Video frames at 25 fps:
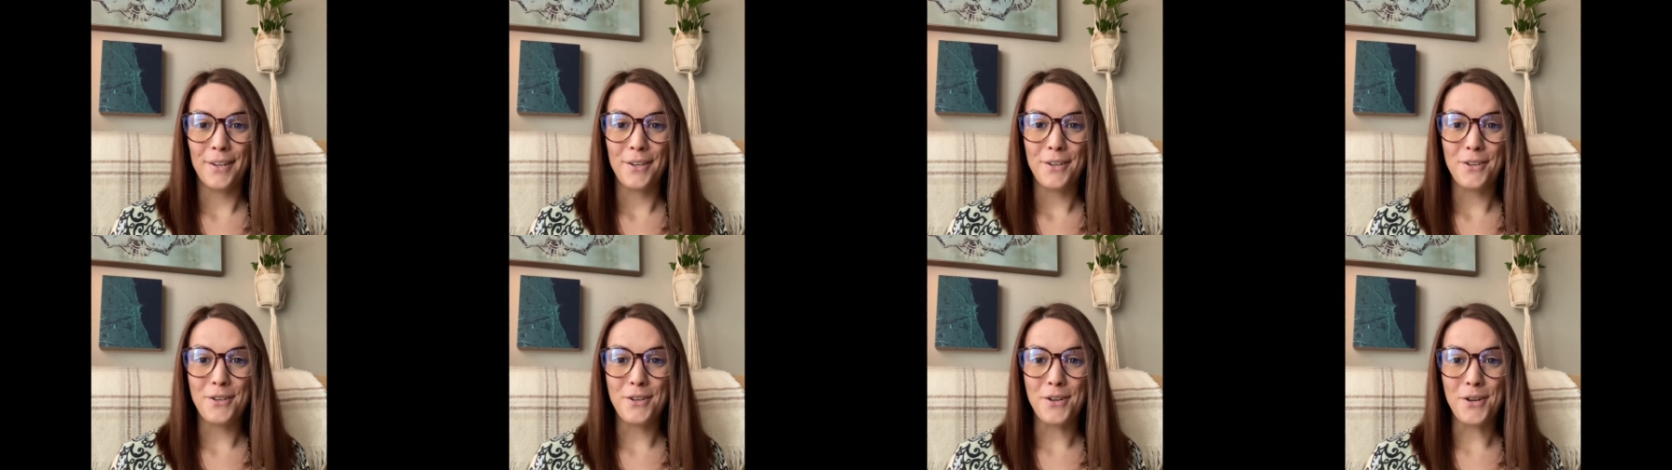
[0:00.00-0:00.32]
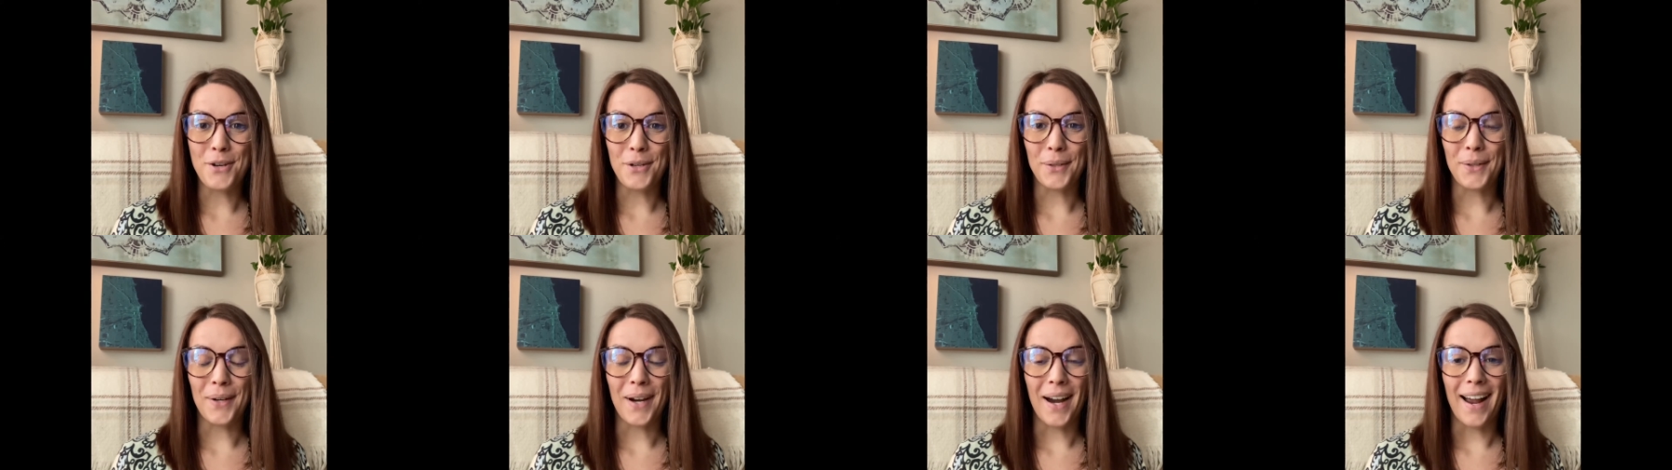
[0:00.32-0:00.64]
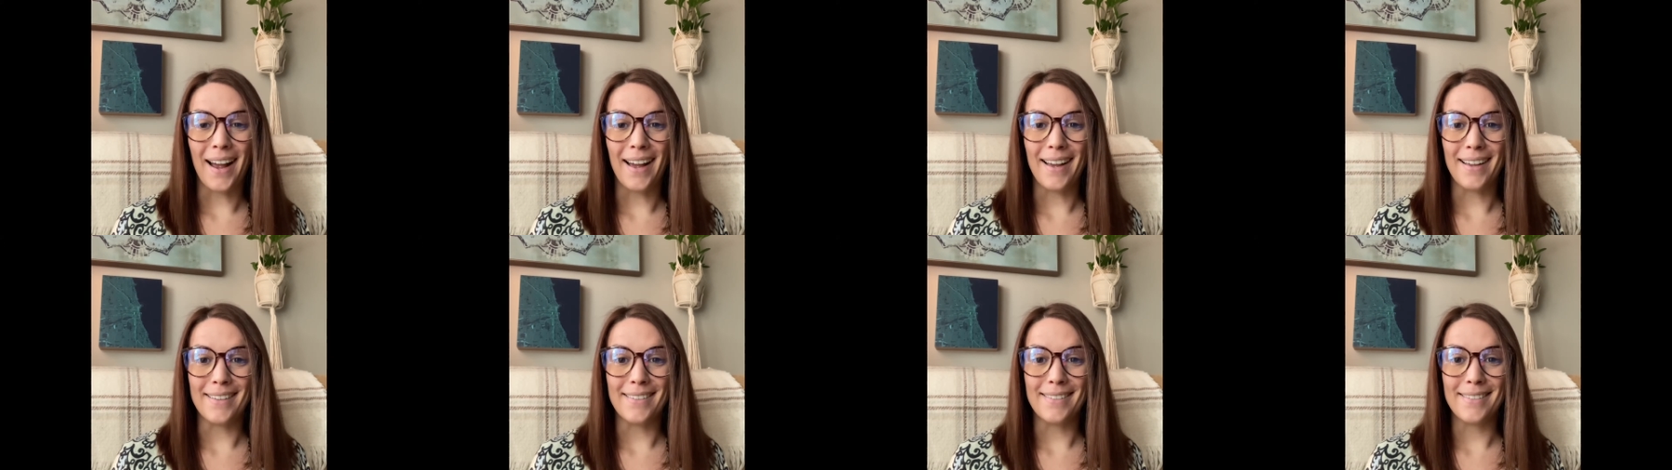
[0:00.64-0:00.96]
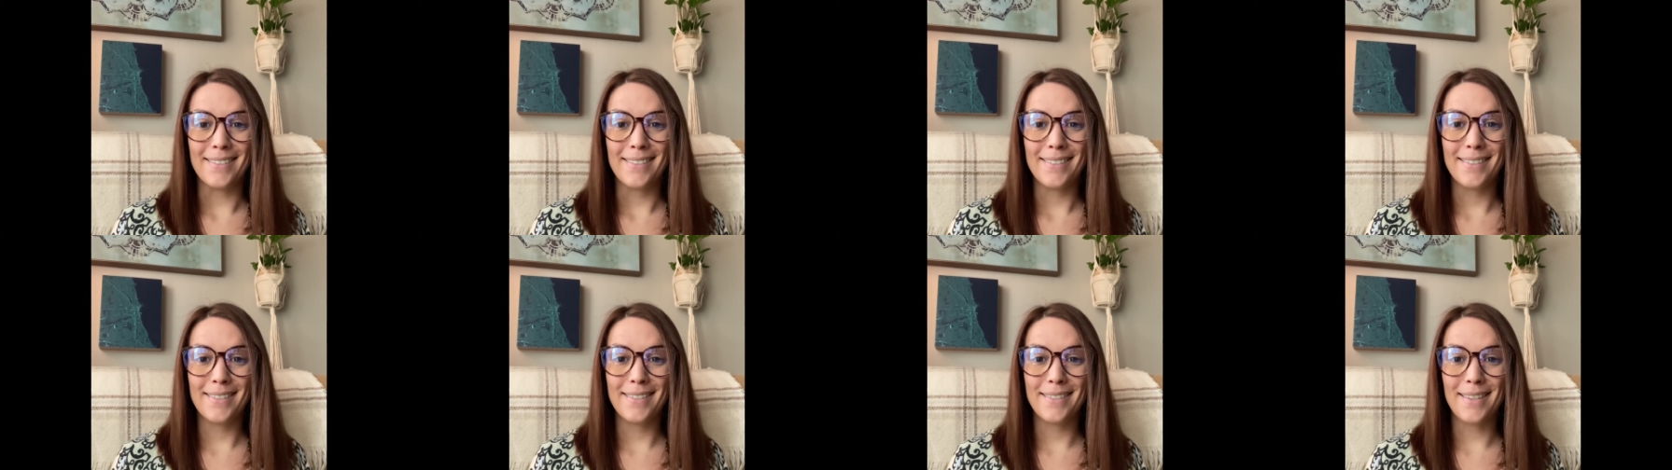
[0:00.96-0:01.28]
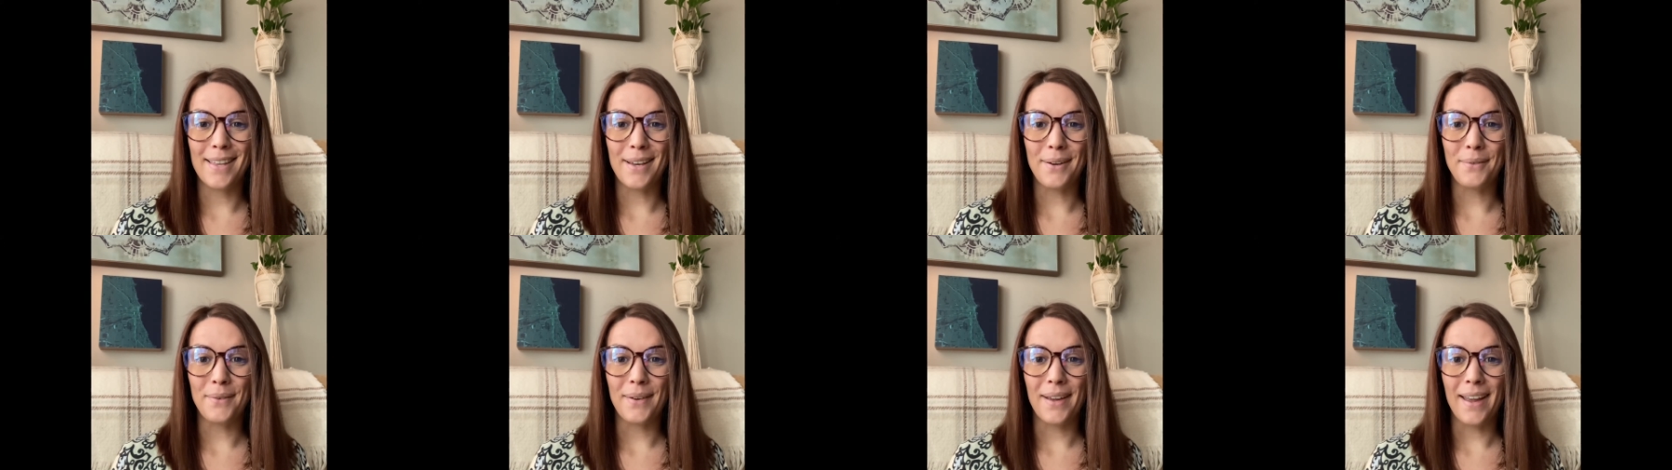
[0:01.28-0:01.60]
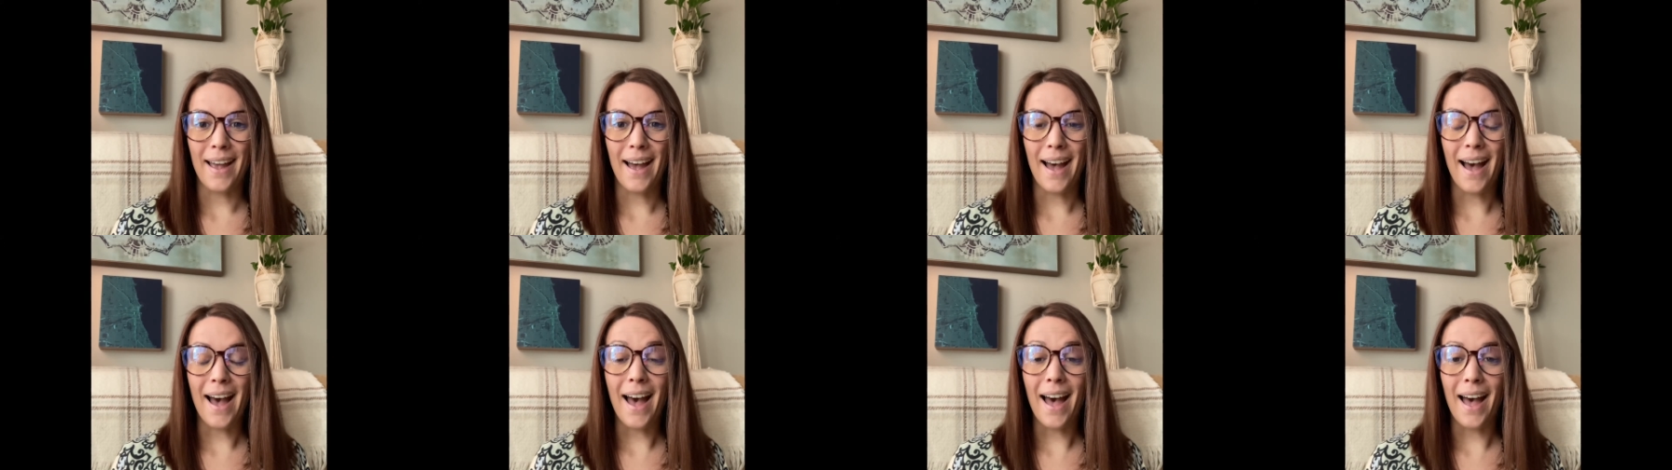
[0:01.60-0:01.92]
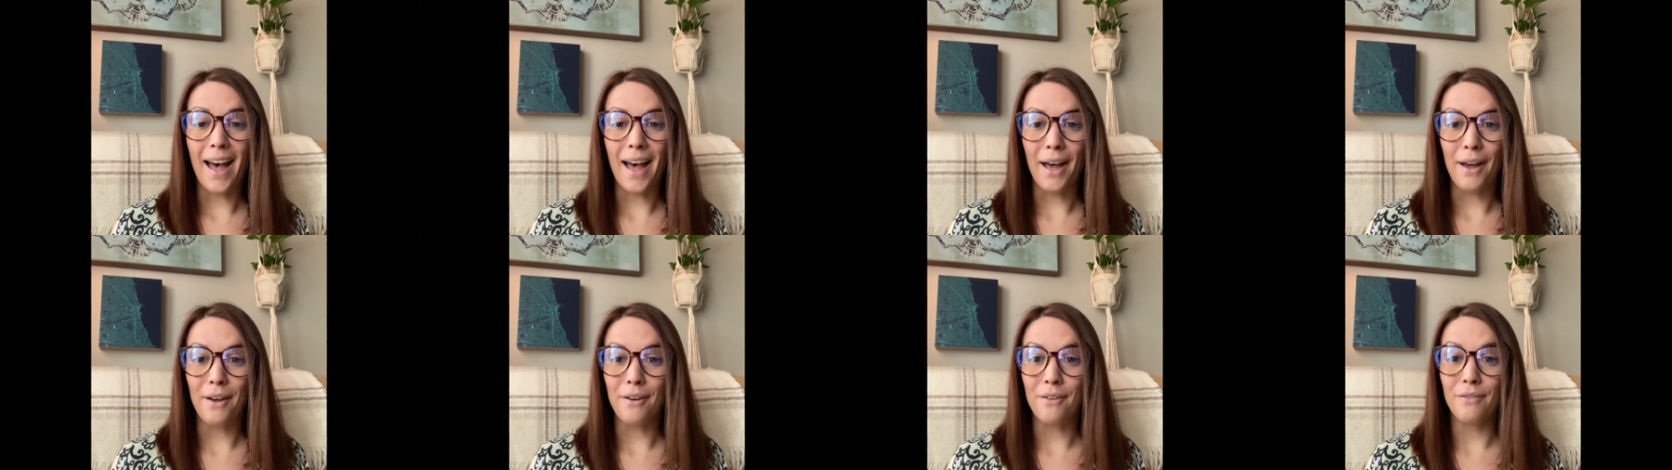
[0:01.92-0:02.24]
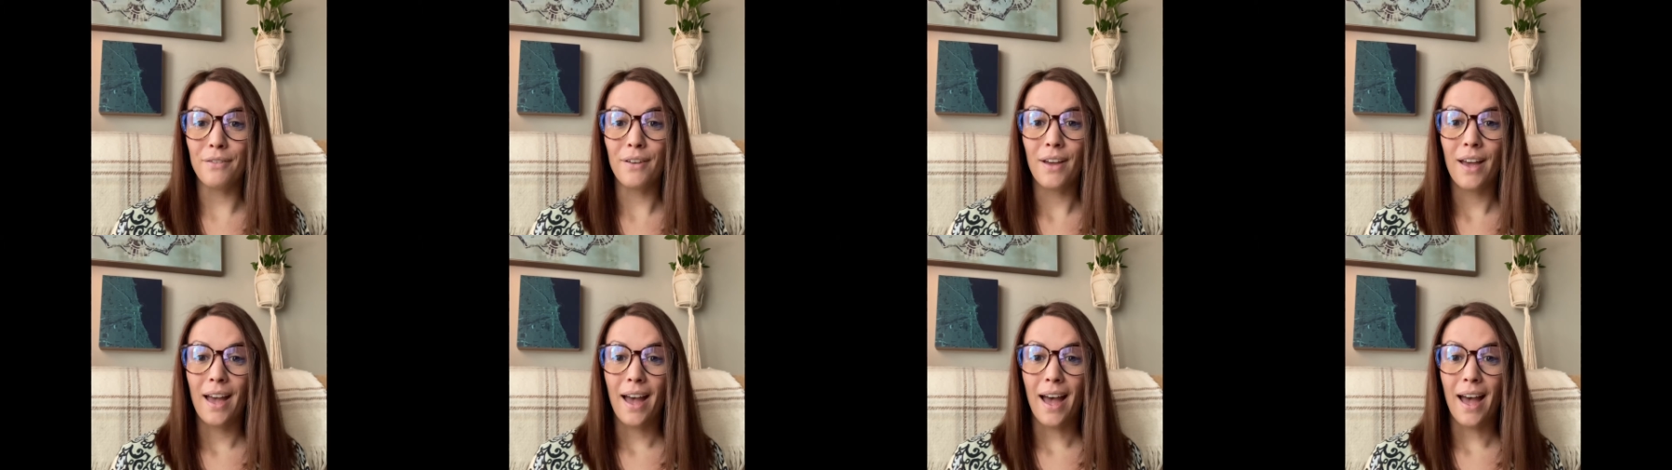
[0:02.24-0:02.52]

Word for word: neurons that we have